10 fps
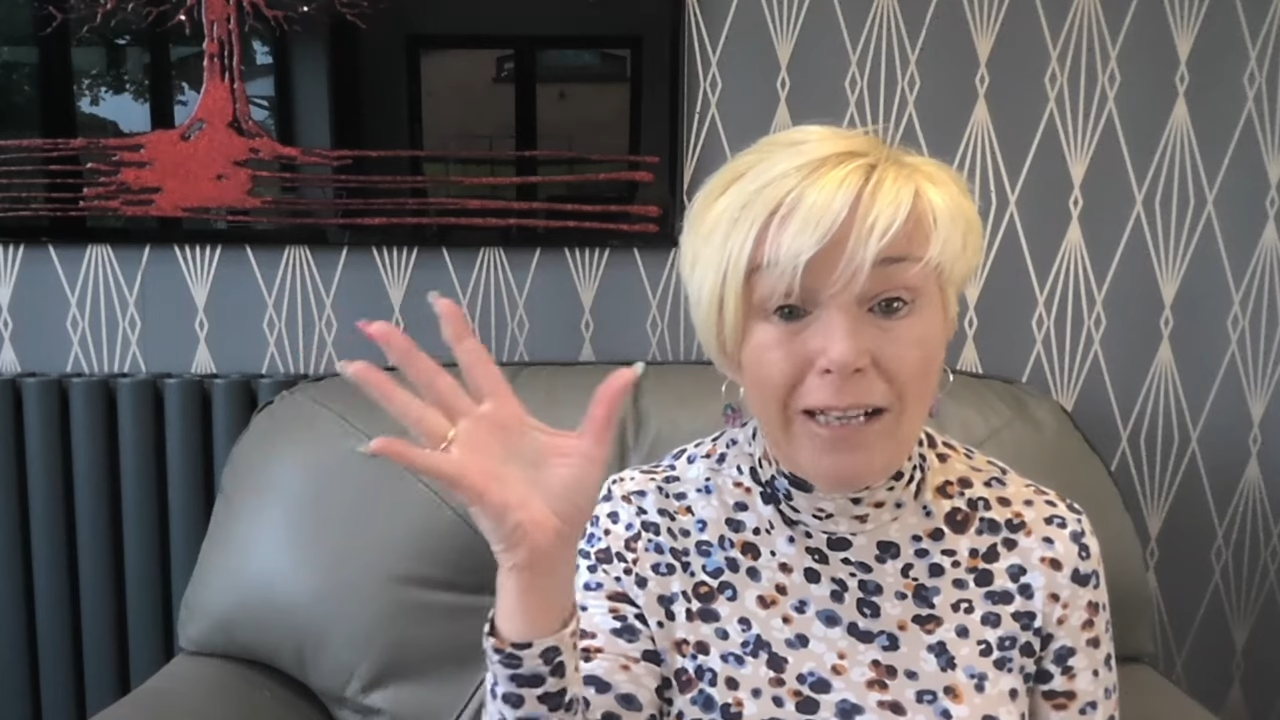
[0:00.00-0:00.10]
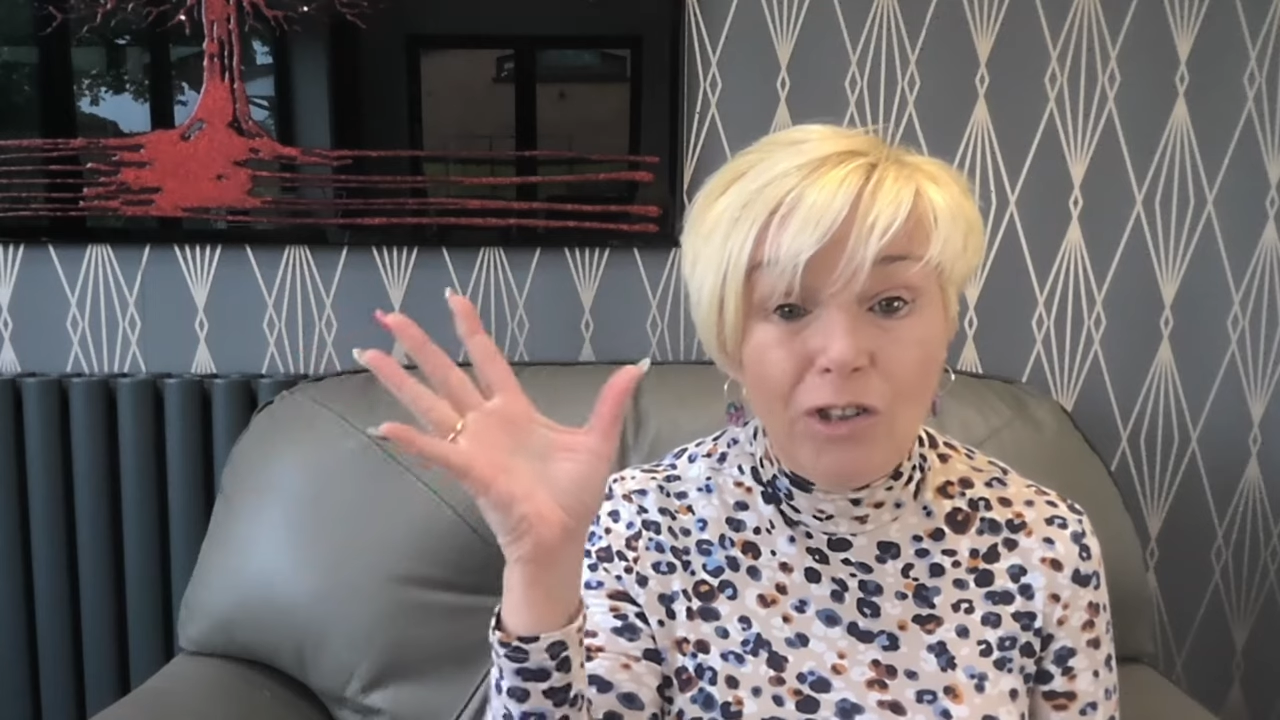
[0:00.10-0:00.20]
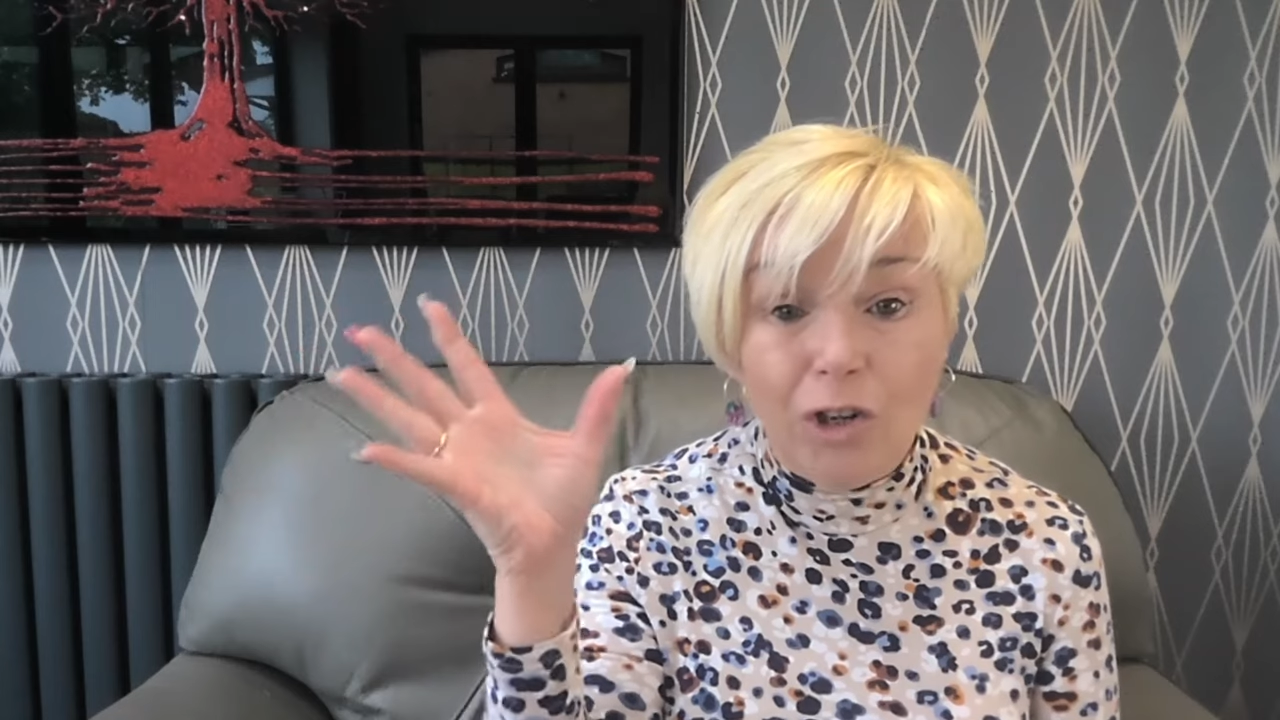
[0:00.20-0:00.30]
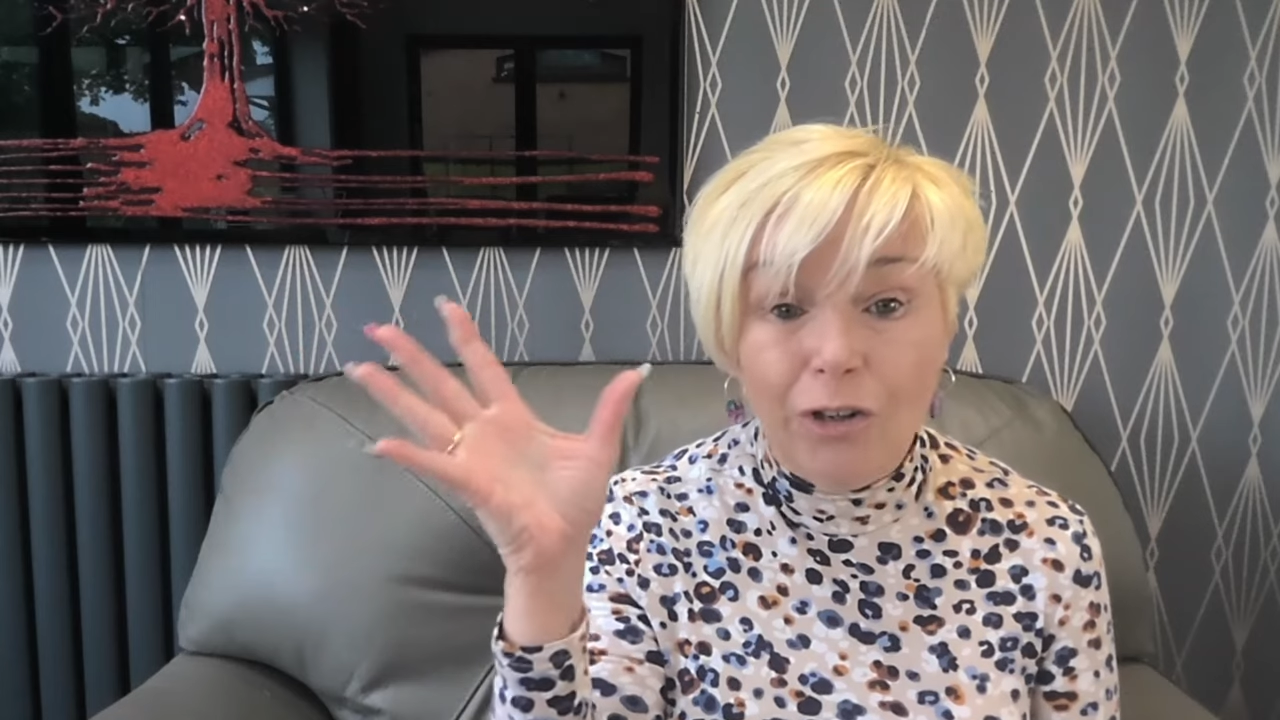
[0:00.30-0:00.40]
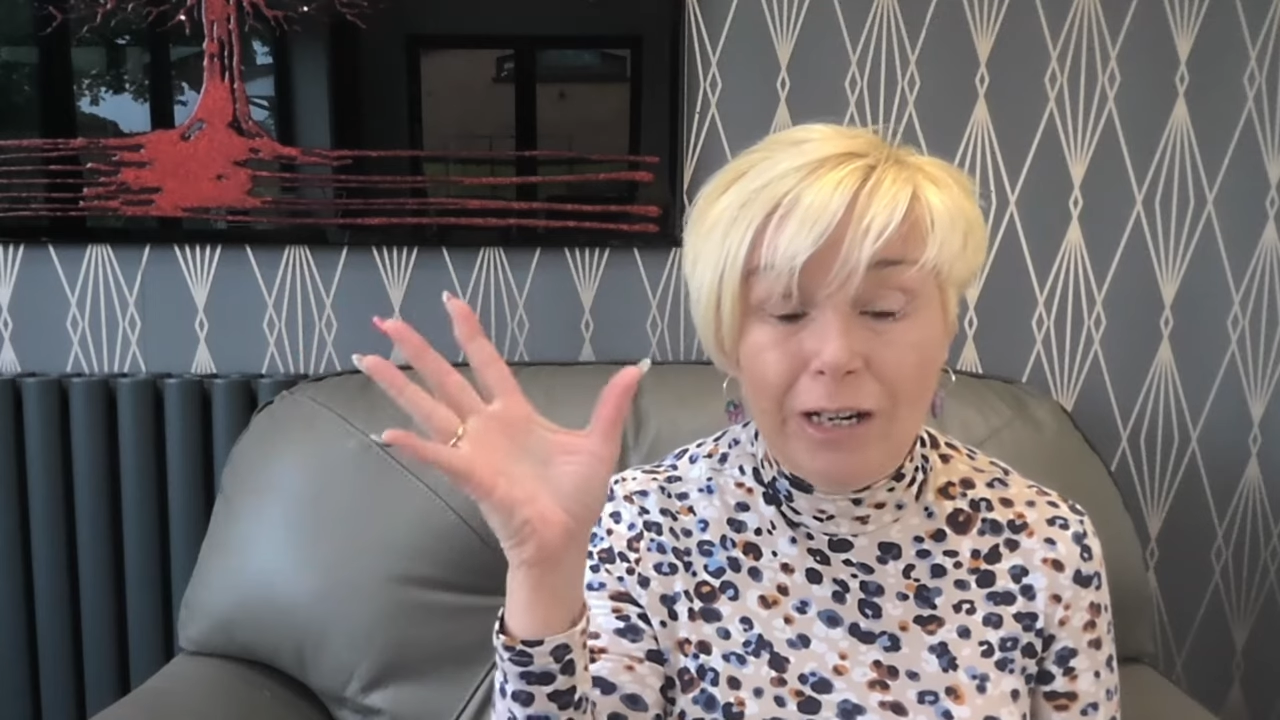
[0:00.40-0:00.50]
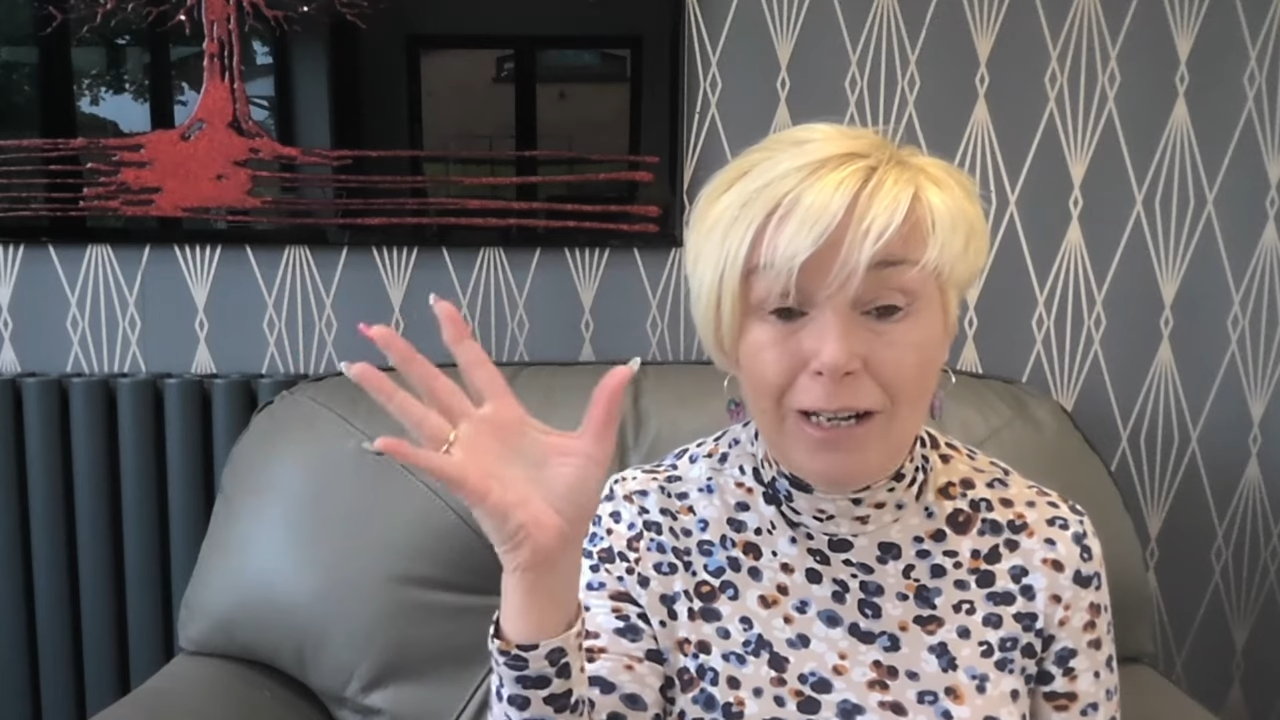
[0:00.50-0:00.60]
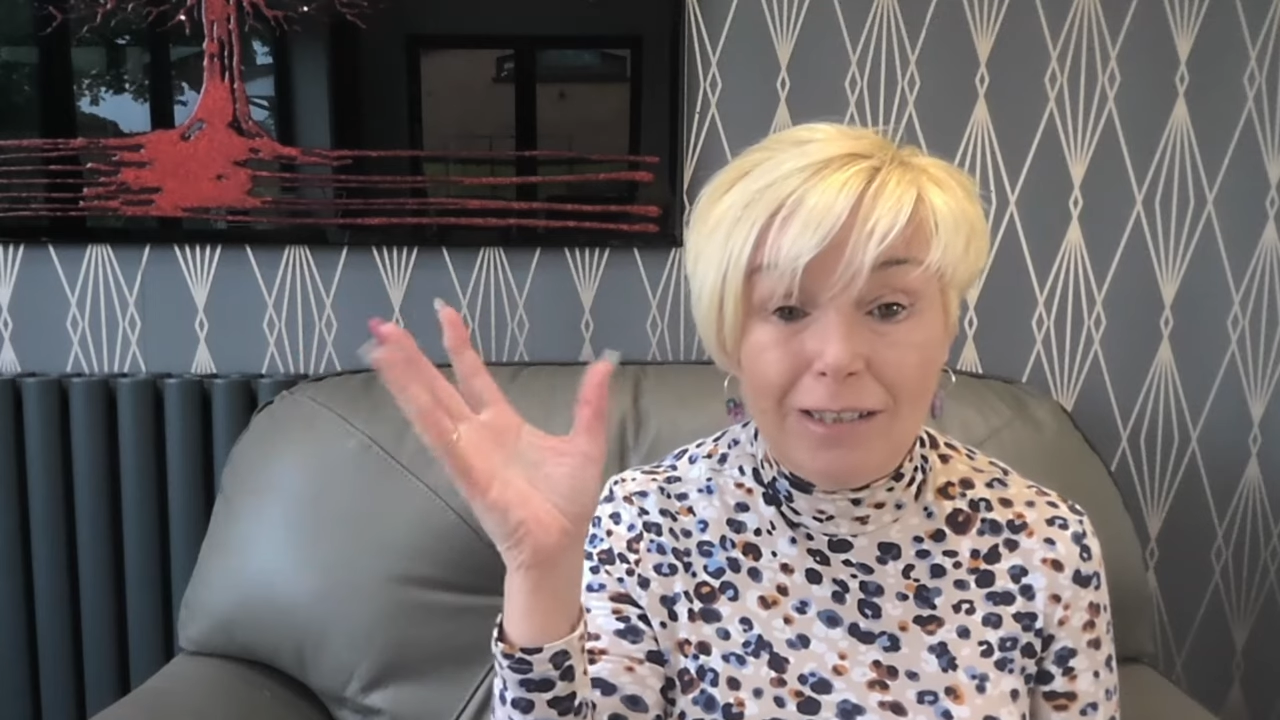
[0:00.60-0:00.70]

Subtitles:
enjoying